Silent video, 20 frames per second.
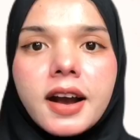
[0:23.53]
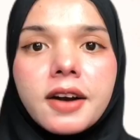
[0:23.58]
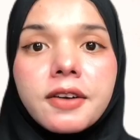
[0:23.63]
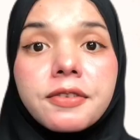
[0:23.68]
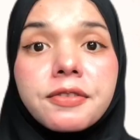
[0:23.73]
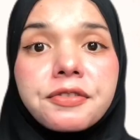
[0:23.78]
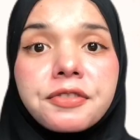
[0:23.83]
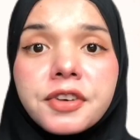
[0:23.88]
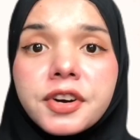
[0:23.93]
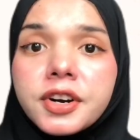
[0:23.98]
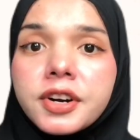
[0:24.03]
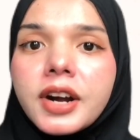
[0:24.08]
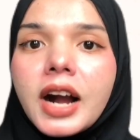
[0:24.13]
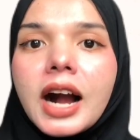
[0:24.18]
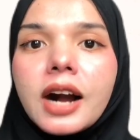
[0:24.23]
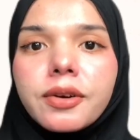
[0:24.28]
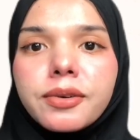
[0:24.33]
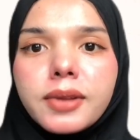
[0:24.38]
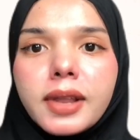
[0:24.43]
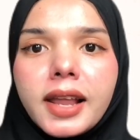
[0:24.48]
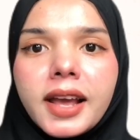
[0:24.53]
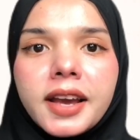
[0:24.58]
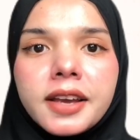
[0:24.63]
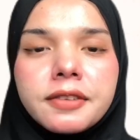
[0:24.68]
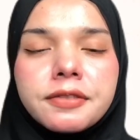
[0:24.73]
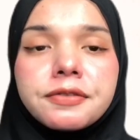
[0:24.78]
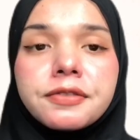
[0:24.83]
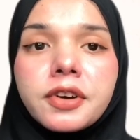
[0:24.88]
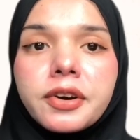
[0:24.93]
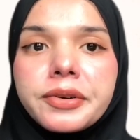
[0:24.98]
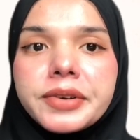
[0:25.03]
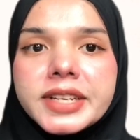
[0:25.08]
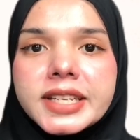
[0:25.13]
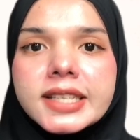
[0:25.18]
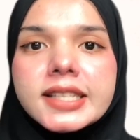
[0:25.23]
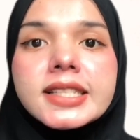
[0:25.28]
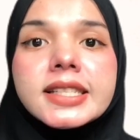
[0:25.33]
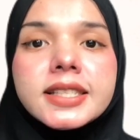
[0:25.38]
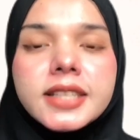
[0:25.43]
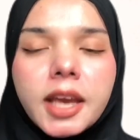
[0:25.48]
are 4 outlines for
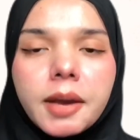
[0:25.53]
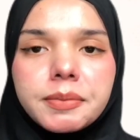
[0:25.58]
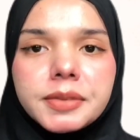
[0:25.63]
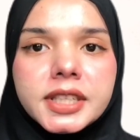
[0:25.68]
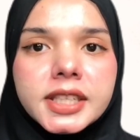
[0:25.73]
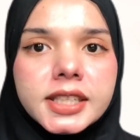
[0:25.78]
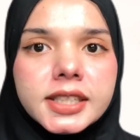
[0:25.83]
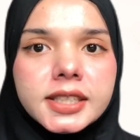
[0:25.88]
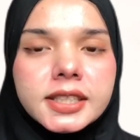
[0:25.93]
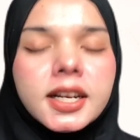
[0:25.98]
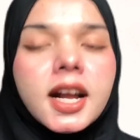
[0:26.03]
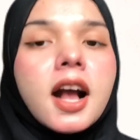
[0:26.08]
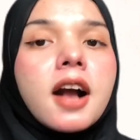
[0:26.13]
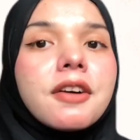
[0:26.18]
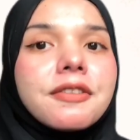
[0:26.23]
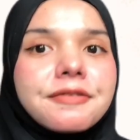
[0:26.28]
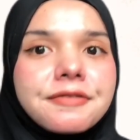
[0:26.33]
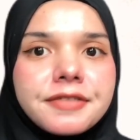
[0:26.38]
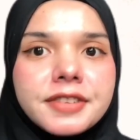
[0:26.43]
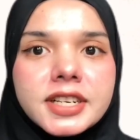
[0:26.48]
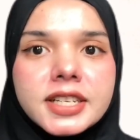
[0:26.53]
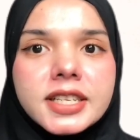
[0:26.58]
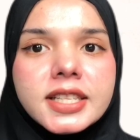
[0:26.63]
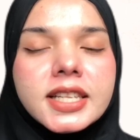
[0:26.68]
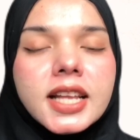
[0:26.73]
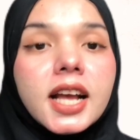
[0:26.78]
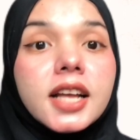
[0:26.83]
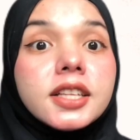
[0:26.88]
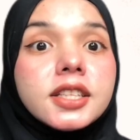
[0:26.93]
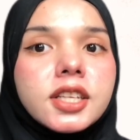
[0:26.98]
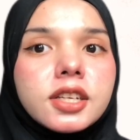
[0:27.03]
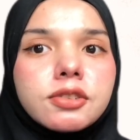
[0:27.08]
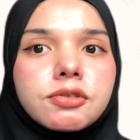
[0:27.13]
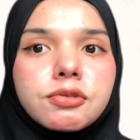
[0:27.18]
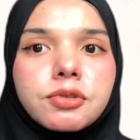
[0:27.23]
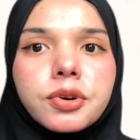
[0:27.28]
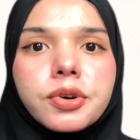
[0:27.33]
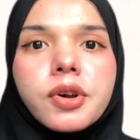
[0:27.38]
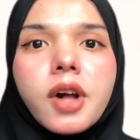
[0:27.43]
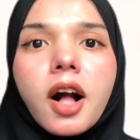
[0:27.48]
this chapter. First, the
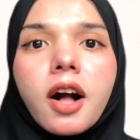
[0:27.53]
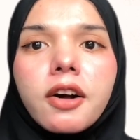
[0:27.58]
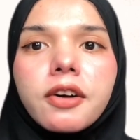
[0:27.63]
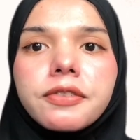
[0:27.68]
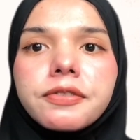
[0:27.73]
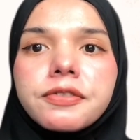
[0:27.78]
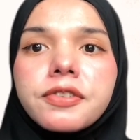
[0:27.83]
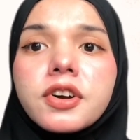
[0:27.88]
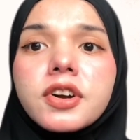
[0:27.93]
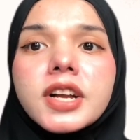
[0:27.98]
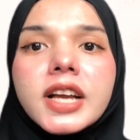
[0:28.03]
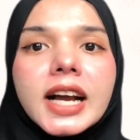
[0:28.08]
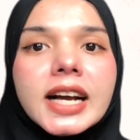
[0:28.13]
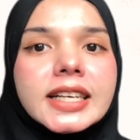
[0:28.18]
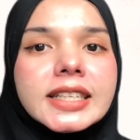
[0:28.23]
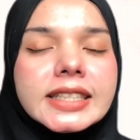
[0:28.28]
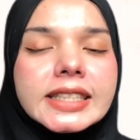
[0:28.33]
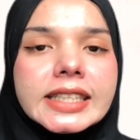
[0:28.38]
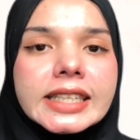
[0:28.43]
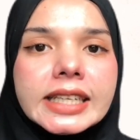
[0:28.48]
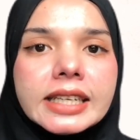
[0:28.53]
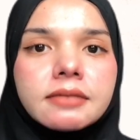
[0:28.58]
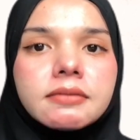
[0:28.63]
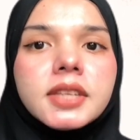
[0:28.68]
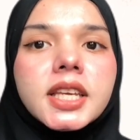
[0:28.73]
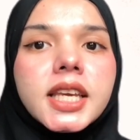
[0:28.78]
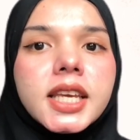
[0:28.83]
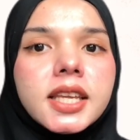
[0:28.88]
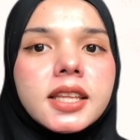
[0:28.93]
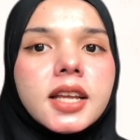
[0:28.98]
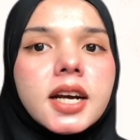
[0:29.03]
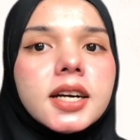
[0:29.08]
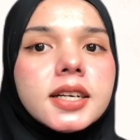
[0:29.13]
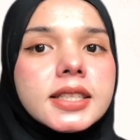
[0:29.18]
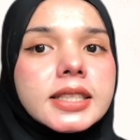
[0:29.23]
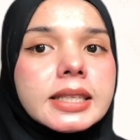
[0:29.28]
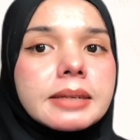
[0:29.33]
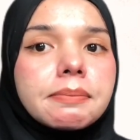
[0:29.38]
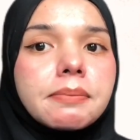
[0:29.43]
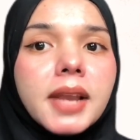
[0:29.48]
role of forecasting in a
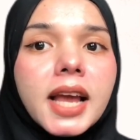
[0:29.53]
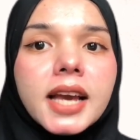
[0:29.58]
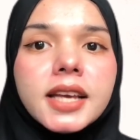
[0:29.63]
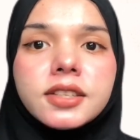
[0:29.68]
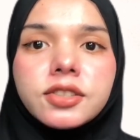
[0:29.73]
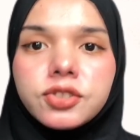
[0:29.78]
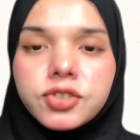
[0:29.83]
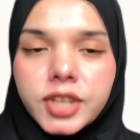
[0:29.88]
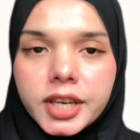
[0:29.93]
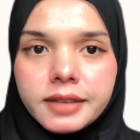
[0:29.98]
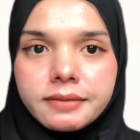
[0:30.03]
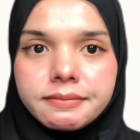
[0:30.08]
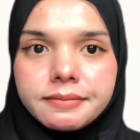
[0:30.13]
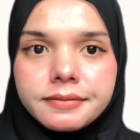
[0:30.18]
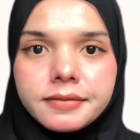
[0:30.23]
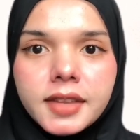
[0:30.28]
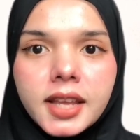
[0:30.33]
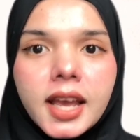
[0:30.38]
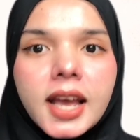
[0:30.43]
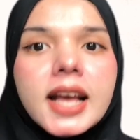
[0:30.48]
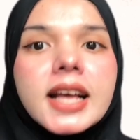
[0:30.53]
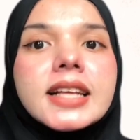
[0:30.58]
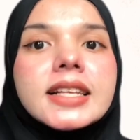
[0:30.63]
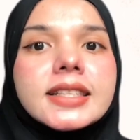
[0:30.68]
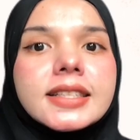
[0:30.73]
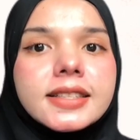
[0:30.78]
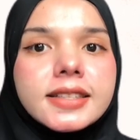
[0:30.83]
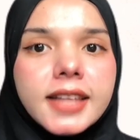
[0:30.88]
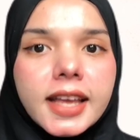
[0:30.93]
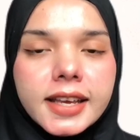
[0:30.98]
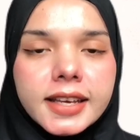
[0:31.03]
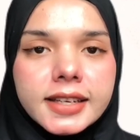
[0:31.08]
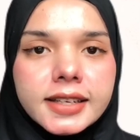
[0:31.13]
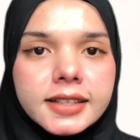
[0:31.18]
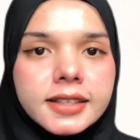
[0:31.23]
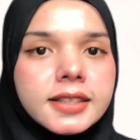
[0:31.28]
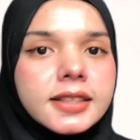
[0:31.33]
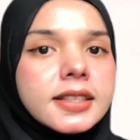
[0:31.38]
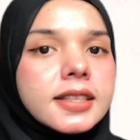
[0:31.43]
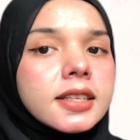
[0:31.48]
supply chain.
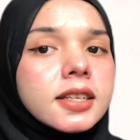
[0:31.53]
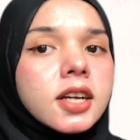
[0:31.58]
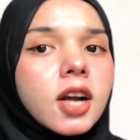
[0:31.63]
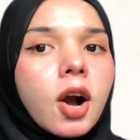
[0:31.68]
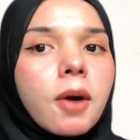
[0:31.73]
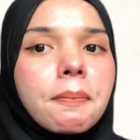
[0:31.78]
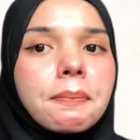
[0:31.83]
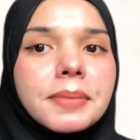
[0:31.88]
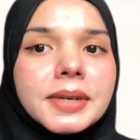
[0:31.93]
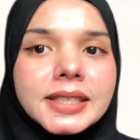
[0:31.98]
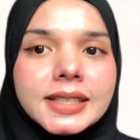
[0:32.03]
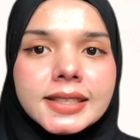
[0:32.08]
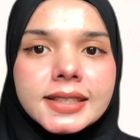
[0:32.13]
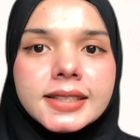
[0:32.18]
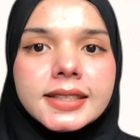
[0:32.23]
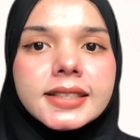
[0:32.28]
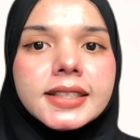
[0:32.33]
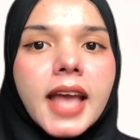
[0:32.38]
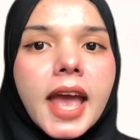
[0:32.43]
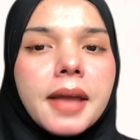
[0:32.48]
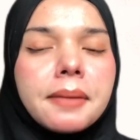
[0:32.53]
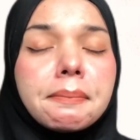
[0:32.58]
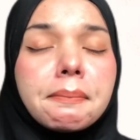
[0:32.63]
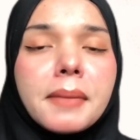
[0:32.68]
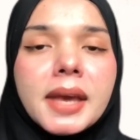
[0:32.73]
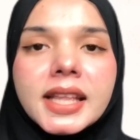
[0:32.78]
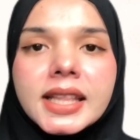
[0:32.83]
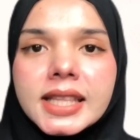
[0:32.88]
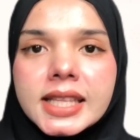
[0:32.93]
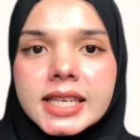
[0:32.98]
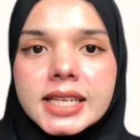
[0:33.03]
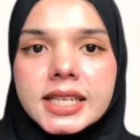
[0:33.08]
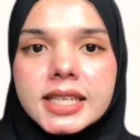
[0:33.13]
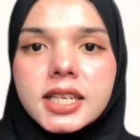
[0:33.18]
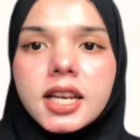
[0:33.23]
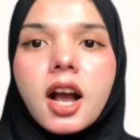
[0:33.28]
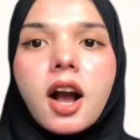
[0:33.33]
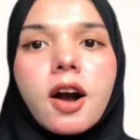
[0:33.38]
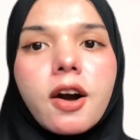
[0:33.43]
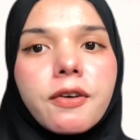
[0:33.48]
Second, the components and method
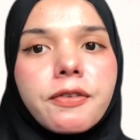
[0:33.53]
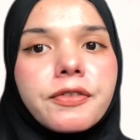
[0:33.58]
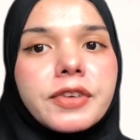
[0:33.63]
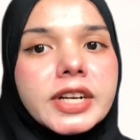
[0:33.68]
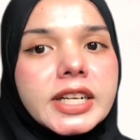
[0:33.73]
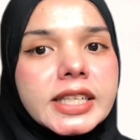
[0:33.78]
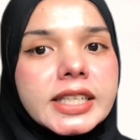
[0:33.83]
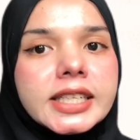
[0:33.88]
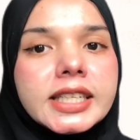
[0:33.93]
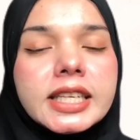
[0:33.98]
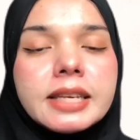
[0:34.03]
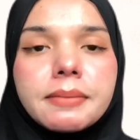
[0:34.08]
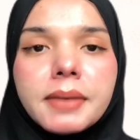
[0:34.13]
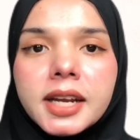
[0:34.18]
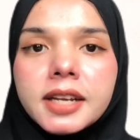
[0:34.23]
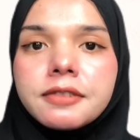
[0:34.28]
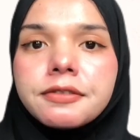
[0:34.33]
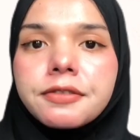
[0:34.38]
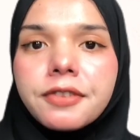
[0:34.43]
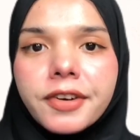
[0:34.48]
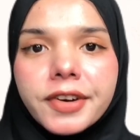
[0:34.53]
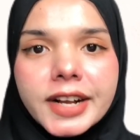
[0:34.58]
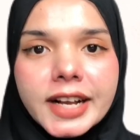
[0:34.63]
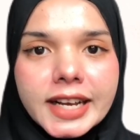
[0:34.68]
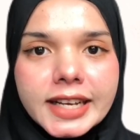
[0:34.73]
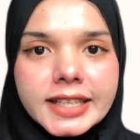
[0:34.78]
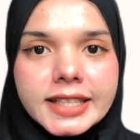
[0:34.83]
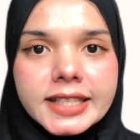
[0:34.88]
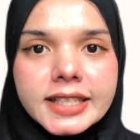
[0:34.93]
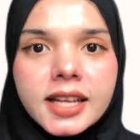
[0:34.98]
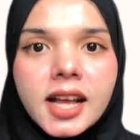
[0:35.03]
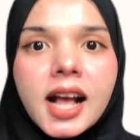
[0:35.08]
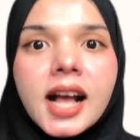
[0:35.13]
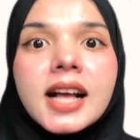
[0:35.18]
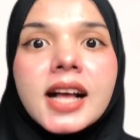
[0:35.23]
of a demand forecast.